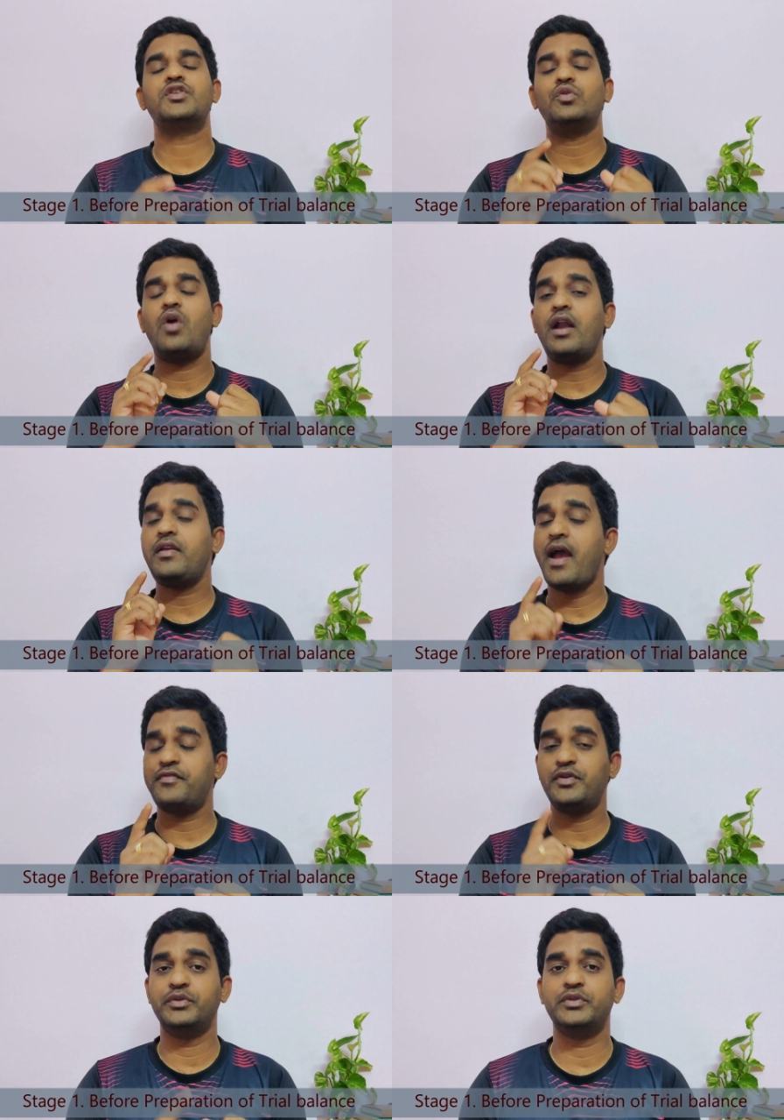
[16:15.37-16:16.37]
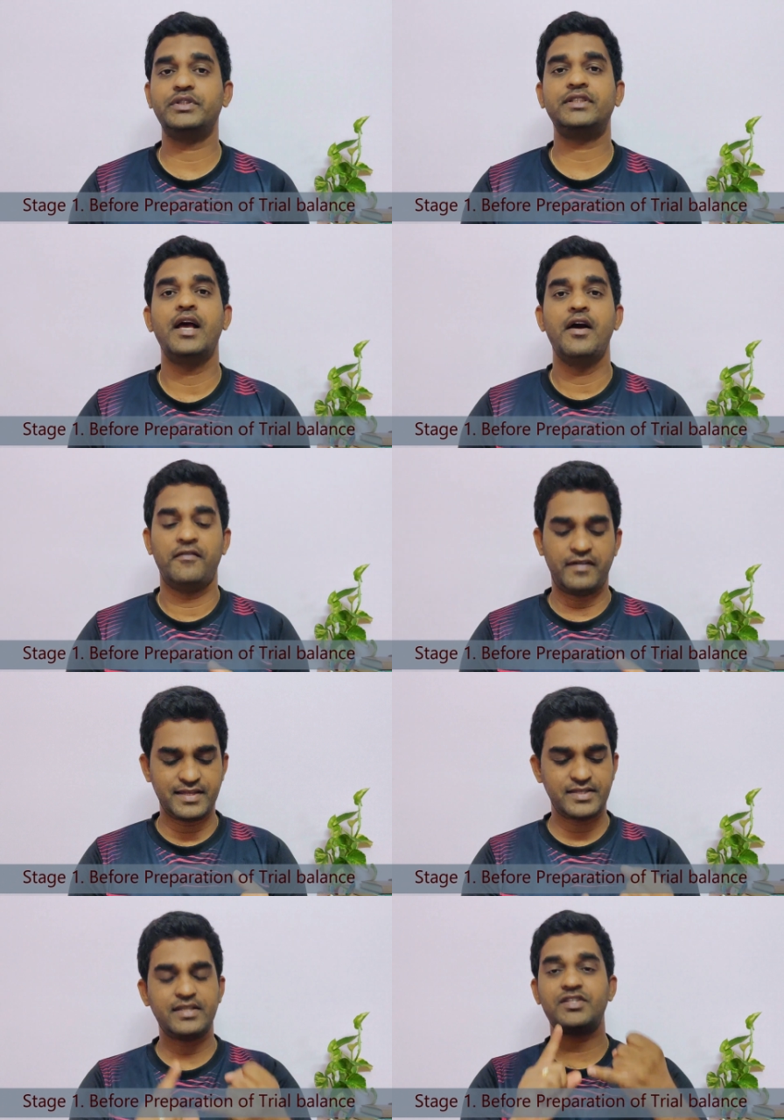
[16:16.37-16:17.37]
So what you have to do is
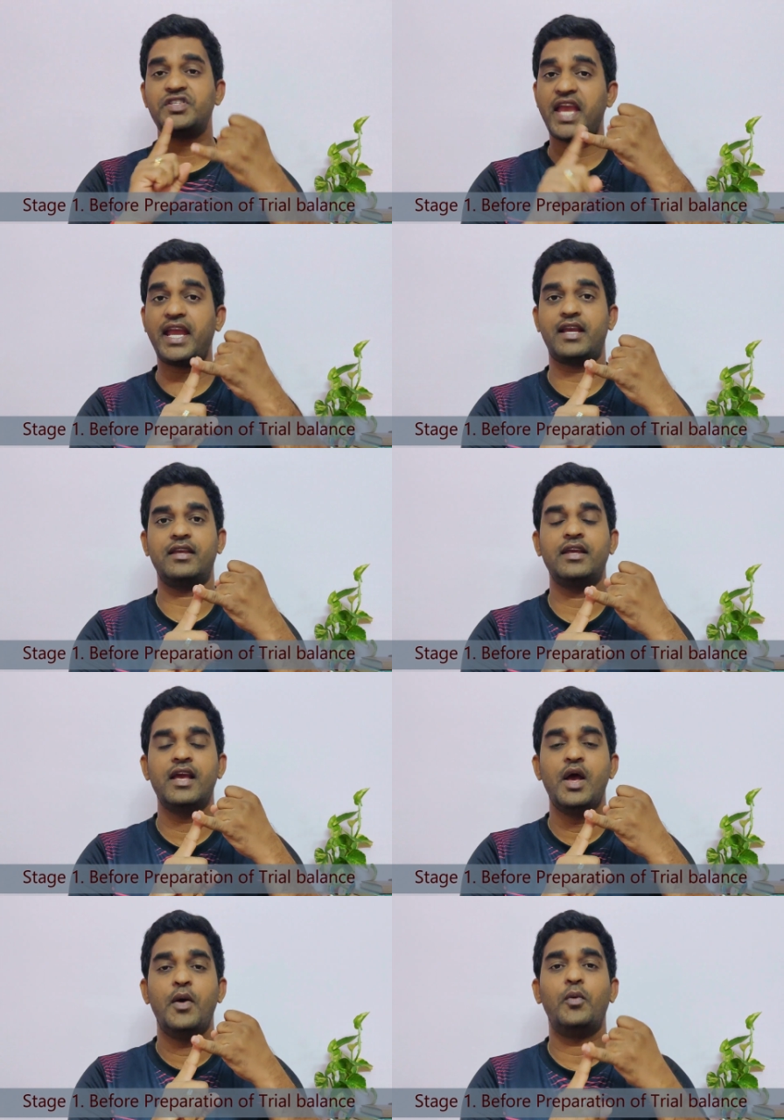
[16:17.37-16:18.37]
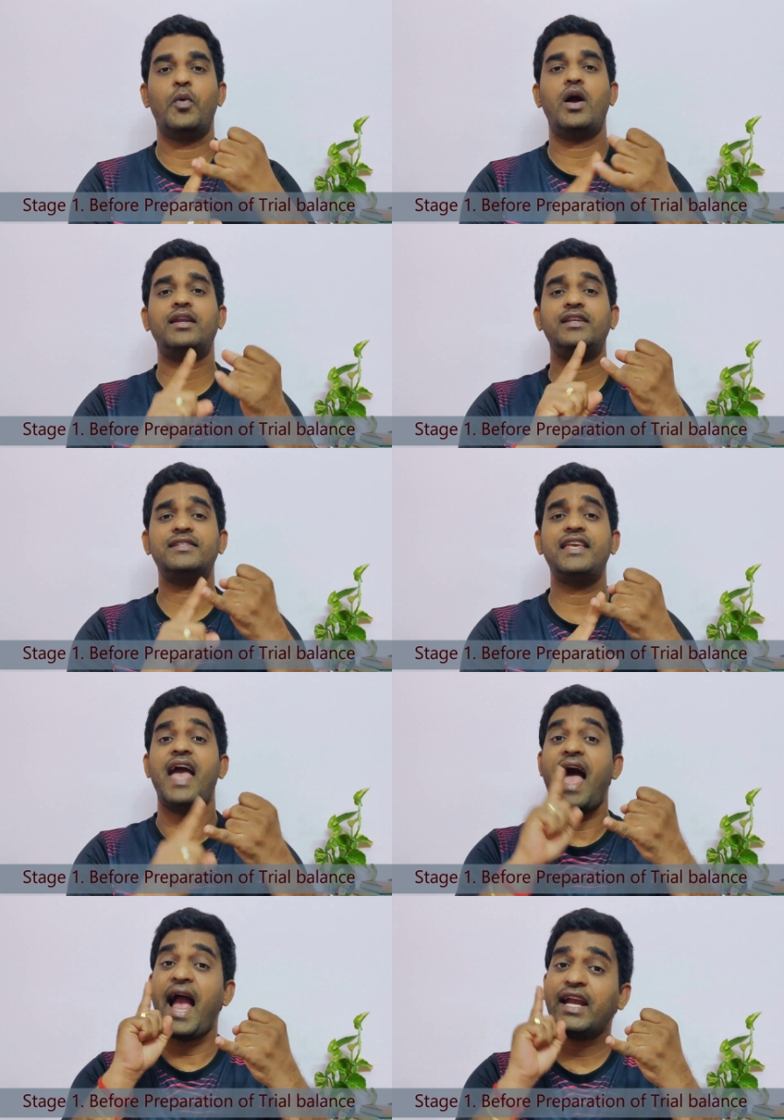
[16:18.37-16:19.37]
first check what is
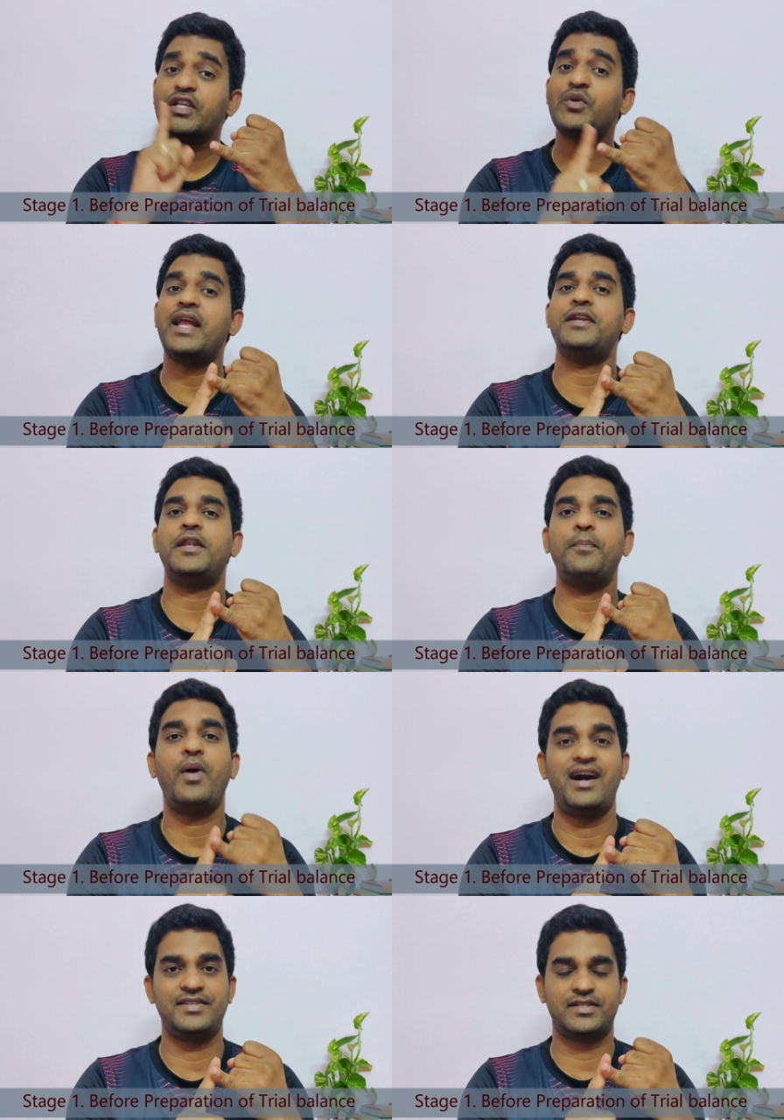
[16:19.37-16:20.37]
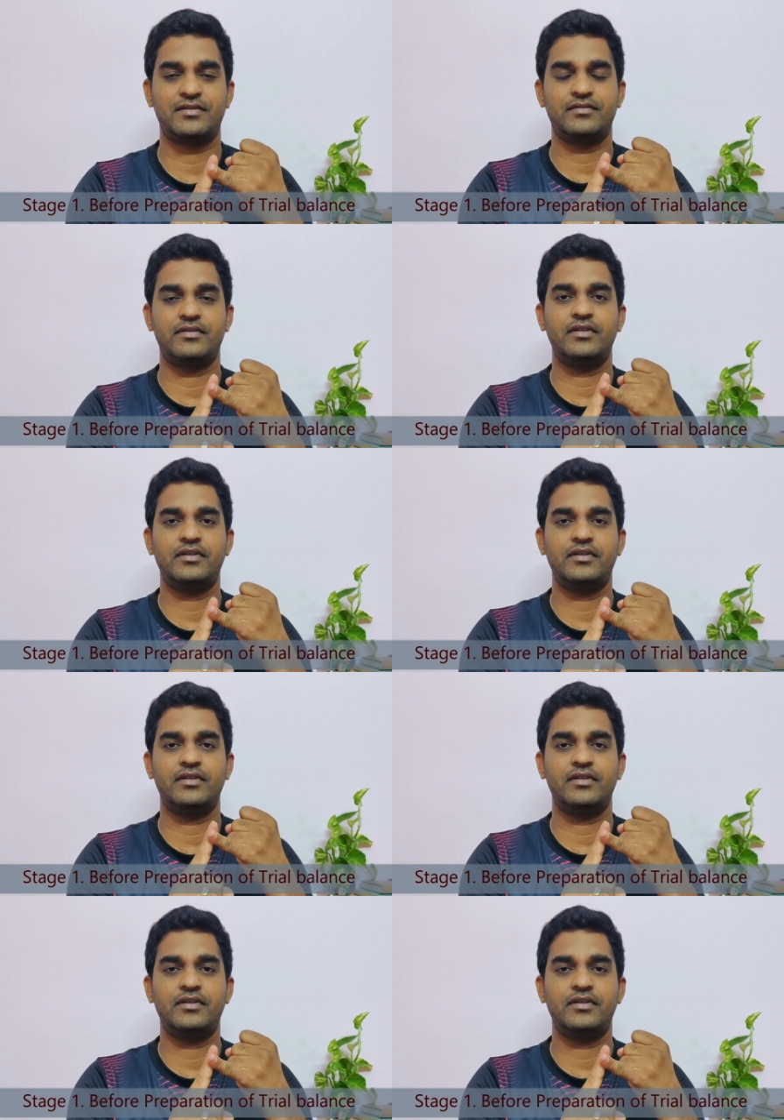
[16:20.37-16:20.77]
the actual entry passed.